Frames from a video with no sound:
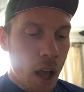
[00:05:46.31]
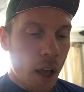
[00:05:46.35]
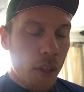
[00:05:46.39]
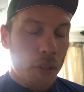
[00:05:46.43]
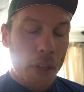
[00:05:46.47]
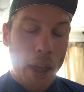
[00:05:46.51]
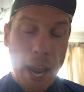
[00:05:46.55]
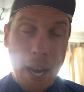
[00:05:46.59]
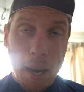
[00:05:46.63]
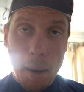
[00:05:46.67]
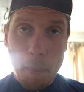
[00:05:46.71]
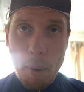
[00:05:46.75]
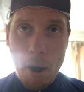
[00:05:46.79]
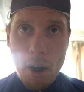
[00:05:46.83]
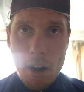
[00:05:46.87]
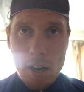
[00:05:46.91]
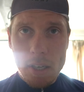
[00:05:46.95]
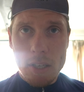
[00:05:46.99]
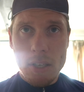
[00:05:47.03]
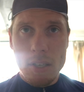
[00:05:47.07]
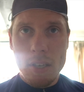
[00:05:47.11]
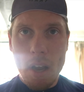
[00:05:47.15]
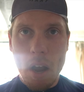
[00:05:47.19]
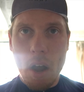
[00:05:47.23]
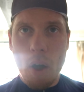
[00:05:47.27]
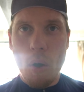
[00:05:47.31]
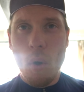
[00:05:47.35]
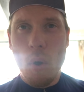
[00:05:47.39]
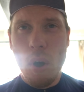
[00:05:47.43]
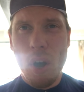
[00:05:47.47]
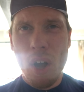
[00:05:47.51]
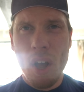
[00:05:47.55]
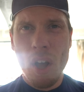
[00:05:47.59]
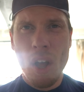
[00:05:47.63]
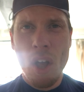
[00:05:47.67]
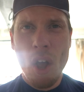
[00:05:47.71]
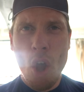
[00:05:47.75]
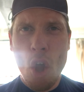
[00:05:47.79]
handlebars, so
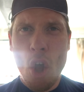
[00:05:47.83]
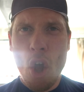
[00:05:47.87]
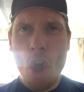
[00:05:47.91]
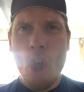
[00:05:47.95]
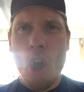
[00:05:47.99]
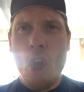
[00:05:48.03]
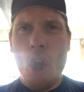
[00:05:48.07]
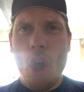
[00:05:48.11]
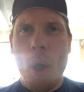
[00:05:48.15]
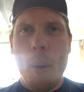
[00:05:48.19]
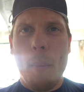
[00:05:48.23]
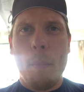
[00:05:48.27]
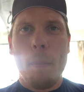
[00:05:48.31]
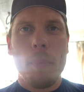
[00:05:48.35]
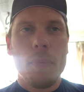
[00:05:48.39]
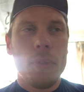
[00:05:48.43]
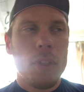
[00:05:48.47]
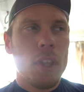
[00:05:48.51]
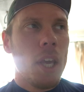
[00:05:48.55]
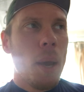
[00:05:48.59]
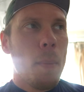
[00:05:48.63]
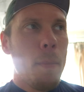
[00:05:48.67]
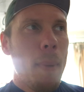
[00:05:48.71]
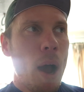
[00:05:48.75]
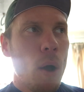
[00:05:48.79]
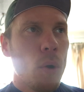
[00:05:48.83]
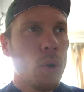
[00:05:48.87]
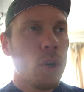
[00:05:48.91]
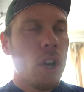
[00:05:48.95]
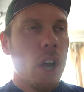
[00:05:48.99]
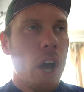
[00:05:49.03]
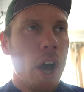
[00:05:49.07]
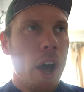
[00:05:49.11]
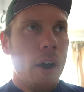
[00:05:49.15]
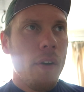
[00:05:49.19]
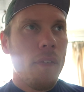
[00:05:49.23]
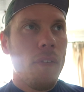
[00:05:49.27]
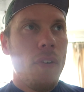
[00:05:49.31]
the amount
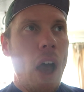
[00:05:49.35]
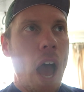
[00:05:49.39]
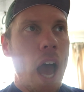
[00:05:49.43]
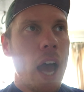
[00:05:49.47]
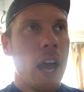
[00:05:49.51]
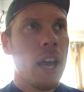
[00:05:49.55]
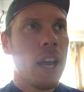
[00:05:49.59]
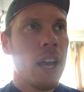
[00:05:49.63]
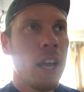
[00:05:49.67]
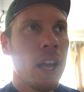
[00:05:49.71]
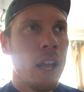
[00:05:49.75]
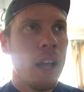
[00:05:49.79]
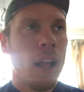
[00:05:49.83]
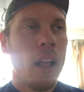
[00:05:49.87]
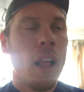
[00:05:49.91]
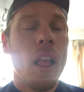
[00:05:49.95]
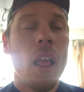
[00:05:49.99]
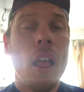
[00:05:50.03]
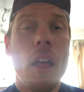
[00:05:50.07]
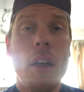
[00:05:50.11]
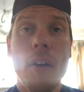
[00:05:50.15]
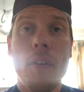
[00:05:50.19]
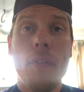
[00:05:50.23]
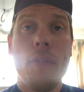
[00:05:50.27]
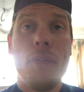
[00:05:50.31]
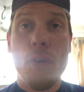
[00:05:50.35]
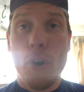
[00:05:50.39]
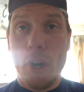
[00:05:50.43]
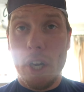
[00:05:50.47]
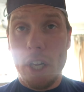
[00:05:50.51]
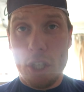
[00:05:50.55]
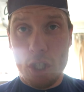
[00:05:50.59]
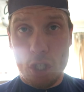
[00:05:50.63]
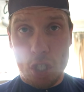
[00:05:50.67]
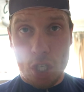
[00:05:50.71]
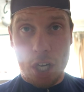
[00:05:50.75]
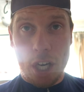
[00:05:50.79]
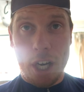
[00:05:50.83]
of
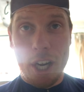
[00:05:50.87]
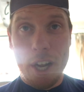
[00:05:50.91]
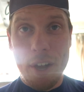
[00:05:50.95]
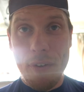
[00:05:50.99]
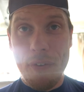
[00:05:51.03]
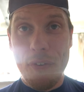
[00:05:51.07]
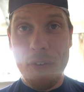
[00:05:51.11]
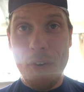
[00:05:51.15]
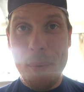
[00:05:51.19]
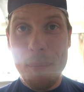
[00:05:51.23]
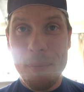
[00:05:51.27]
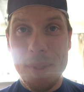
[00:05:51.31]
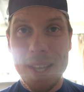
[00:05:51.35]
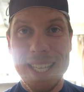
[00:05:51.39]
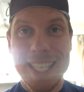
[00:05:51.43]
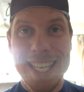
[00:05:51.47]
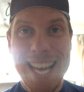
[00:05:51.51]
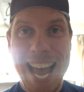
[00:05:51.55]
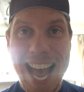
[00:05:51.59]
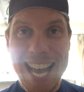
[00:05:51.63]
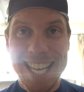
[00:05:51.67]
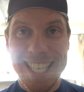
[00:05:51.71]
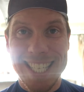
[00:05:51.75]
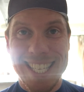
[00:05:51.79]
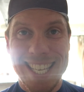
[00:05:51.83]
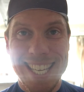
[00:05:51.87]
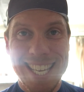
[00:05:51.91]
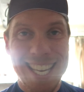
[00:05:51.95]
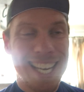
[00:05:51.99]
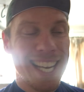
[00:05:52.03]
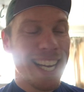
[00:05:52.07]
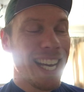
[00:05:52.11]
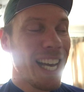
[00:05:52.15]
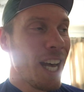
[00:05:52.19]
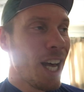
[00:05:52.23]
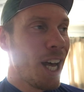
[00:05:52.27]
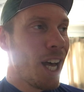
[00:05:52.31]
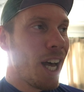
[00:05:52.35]
footage from the test
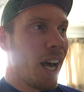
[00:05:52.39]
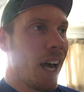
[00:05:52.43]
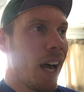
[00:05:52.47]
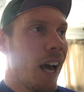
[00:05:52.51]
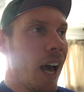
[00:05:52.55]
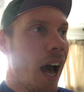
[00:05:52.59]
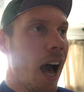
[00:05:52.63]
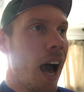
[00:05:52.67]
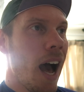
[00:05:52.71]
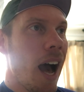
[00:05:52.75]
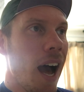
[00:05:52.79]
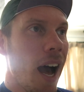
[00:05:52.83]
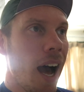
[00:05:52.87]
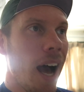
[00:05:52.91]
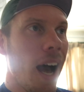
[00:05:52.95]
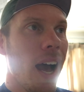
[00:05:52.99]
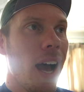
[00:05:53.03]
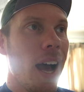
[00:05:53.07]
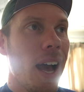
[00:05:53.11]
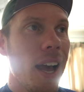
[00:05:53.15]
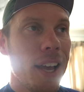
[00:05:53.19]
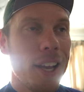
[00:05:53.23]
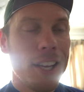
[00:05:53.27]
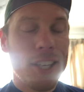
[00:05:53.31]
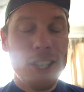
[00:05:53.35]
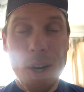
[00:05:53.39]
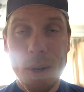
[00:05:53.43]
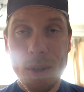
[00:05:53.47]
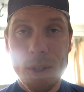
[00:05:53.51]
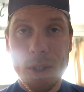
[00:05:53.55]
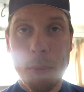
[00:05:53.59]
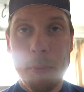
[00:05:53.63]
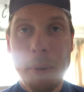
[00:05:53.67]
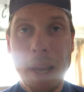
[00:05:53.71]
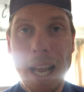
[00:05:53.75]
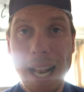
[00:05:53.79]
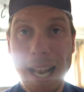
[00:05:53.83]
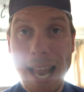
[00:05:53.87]
is going
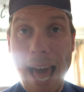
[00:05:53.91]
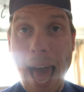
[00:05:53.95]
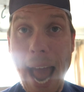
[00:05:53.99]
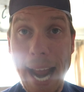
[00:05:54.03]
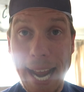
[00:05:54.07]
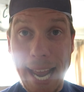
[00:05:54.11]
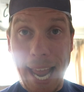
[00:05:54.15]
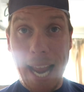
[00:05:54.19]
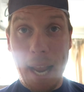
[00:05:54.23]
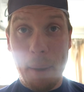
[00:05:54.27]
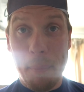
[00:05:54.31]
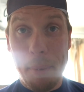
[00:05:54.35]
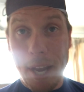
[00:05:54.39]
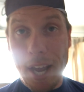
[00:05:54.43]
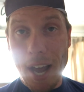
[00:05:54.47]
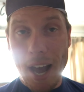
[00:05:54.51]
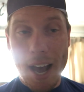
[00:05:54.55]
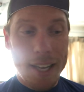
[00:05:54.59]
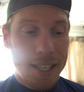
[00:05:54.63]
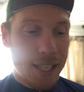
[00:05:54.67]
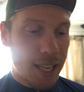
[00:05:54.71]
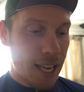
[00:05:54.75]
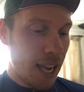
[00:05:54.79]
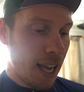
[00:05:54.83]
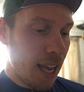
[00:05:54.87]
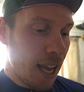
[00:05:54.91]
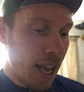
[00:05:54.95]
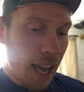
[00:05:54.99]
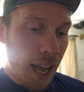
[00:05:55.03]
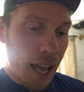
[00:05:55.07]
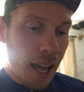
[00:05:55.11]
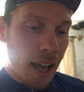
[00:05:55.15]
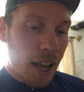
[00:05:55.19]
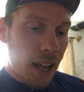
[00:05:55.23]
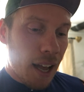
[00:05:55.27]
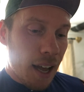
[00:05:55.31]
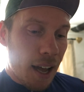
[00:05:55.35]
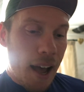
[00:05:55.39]
to be lacking, because
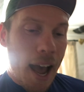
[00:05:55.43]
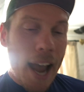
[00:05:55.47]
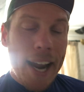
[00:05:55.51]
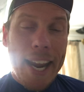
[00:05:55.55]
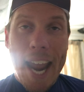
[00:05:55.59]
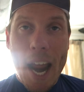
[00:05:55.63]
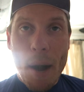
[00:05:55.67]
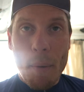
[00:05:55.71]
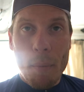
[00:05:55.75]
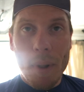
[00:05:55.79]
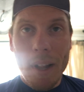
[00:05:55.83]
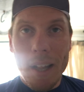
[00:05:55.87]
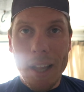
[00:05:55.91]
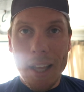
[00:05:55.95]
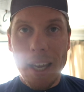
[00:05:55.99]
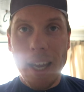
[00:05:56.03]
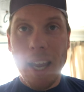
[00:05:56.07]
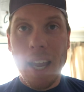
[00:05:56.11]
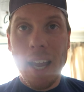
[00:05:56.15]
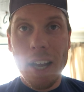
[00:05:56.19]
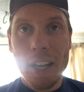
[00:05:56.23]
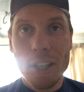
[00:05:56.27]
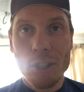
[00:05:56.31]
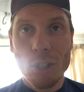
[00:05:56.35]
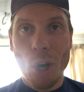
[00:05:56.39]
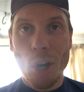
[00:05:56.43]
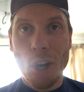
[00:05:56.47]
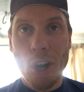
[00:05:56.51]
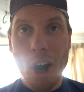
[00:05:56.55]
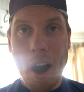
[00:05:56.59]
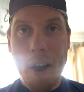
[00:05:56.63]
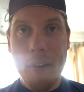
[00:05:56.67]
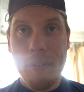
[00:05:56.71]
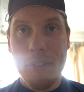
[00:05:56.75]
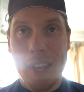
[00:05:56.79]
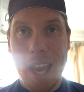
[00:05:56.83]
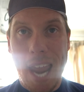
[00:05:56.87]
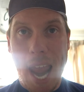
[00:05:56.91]
I can't really turn
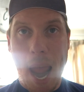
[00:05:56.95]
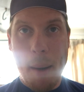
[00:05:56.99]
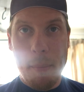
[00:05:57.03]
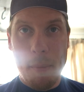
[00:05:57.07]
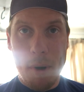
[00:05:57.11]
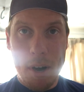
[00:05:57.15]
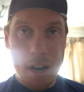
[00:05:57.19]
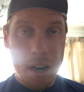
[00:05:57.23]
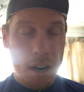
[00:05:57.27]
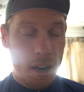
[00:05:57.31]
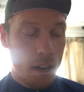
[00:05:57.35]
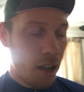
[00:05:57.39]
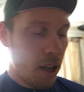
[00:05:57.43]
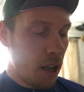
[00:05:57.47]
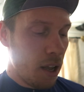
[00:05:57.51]
off the camera